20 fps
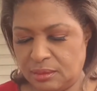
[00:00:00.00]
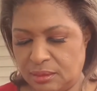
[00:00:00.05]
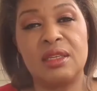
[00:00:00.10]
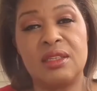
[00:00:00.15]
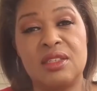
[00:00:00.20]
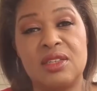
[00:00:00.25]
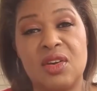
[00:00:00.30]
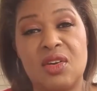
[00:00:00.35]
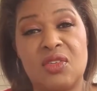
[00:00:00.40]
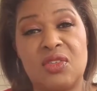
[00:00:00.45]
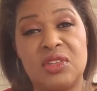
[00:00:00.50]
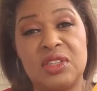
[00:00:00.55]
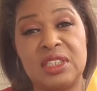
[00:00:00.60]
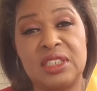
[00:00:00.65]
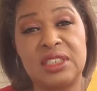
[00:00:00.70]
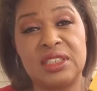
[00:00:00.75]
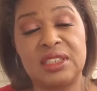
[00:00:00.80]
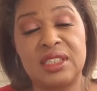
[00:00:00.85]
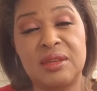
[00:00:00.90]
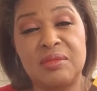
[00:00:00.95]
So, for the
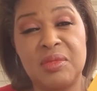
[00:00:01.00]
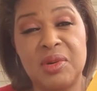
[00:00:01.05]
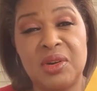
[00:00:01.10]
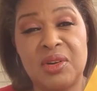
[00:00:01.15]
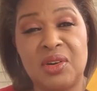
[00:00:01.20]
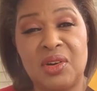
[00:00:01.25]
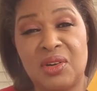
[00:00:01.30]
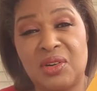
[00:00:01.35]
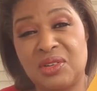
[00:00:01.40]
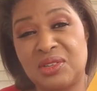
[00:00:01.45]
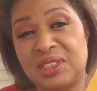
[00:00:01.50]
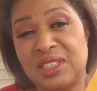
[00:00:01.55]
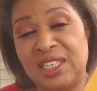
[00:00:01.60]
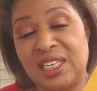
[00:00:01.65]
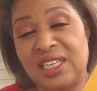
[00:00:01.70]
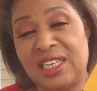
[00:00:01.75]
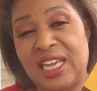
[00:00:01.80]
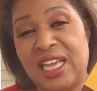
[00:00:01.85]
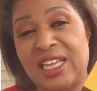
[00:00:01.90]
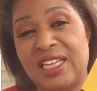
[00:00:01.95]
December
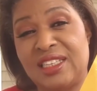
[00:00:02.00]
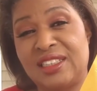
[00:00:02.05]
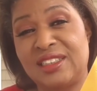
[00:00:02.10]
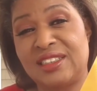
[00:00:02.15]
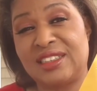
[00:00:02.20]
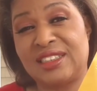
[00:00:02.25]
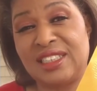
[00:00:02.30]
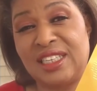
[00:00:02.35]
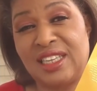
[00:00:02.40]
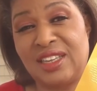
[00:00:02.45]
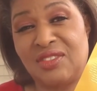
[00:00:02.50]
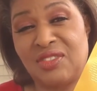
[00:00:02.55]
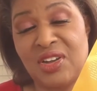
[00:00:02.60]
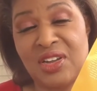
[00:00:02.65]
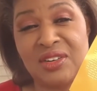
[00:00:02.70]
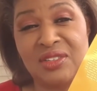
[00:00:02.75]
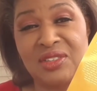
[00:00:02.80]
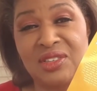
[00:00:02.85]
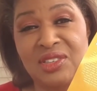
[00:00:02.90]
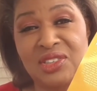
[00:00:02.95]
Cocotique and Seed
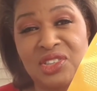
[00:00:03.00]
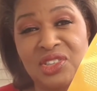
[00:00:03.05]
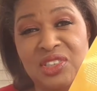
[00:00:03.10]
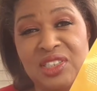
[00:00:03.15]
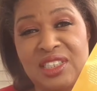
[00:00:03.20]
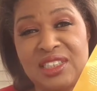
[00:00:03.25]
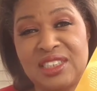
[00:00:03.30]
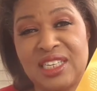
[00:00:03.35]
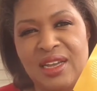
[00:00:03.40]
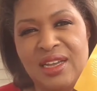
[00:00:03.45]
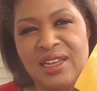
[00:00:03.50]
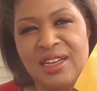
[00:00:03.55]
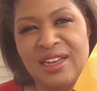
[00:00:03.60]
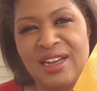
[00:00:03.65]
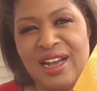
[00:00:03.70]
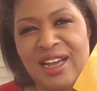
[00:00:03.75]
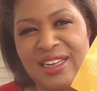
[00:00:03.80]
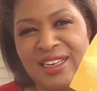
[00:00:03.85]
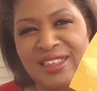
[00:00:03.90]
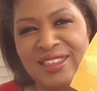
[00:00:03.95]
Phytonutrients
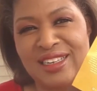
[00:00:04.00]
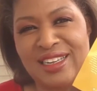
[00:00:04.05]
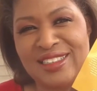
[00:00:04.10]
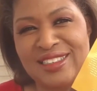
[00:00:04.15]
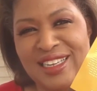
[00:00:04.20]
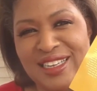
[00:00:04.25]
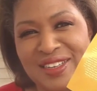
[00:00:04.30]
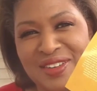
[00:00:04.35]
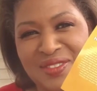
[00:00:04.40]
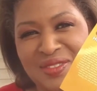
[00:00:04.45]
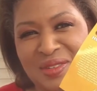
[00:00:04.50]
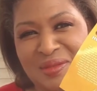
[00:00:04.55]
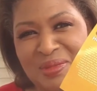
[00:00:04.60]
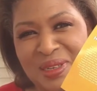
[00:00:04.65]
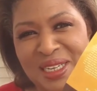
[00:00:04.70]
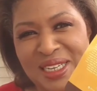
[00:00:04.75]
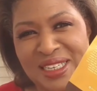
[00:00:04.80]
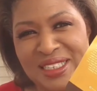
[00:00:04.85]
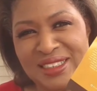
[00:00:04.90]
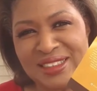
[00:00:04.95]
Holiday Takeover
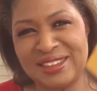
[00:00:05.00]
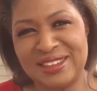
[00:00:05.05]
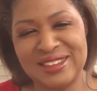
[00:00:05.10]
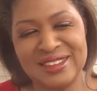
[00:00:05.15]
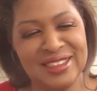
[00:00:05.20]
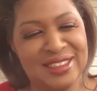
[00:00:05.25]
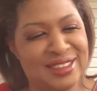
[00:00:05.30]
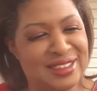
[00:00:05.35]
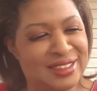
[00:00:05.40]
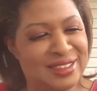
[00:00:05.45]
box,